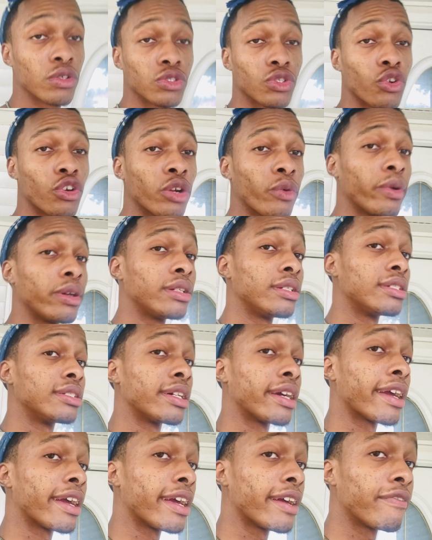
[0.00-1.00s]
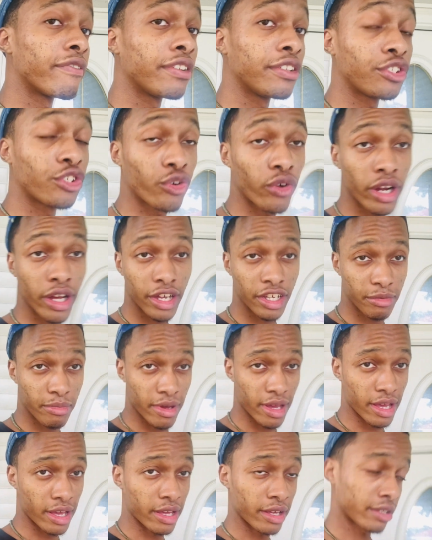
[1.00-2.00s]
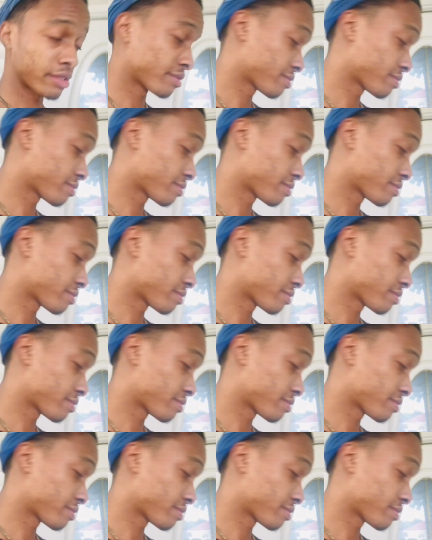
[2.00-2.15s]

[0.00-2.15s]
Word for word: Throwing away this heavy trash bag.